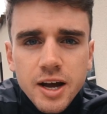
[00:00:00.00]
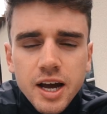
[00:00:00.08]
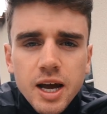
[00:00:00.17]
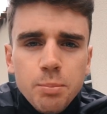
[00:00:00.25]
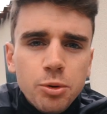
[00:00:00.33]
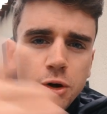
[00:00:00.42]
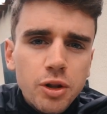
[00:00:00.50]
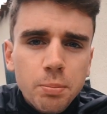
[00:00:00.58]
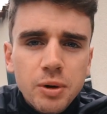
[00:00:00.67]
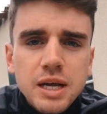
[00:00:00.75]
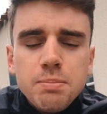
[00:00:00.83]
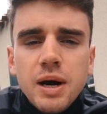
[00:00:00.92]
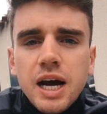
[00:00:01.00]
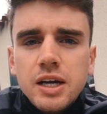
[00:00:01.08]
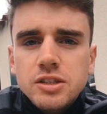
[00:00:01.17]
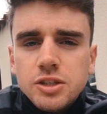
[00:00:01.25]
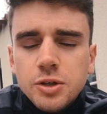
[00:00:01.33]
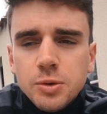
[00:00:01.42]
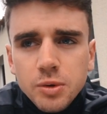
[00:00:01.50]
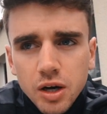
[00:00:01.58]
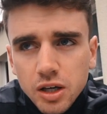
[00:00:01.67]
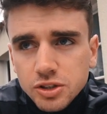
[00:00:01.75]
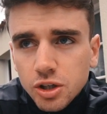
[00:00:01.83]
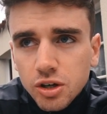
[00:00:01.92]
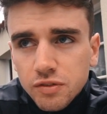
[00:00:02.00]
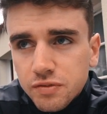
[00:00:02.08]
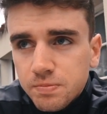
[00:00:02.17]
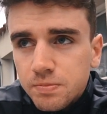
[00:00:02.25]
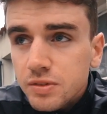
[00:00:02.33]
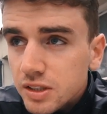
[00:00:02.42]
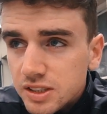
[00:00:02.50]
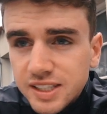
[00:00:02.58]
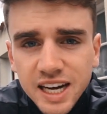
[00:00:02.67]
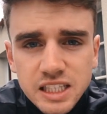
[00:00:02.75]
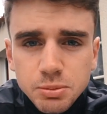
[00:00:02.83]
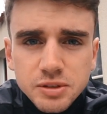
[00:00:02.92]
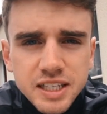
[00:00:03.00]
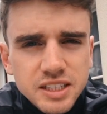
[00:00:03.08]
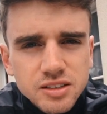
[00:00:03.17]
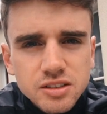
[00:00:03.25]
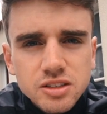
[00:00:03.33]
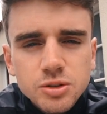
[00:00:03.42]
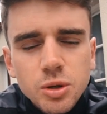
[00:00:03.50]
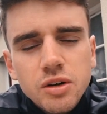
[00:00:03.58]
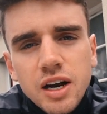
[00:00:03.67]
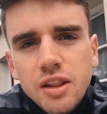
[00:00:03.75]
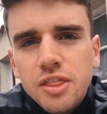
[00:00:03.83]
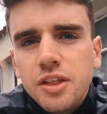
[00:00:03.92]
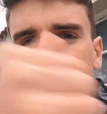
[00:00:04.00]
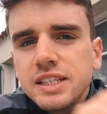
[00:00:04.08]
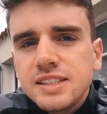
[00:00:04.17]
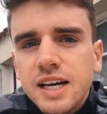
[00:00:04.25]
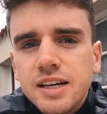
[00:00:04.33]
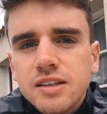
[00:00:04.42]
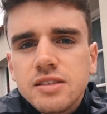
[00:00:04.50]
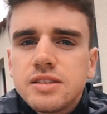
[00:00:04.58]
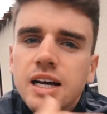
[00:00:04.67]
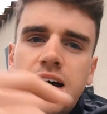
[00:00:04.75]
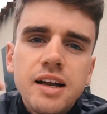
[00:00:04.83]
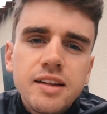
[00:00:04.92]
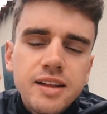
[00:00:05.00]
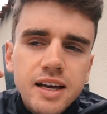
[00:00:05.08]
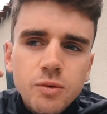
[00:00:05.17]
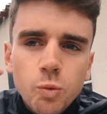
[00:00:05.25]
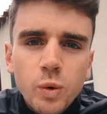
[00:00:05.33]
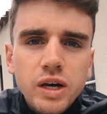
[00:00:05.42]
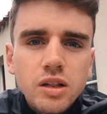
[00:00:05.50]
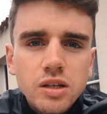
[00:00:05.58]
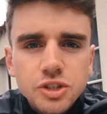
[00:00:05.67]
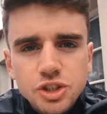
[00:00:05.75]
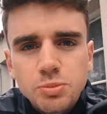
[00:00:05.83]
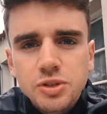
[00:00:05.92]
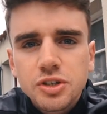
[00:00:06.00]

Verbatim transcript: uh, brought the break back to a sort of sightable distance to around thirty seconds, and then Will jumped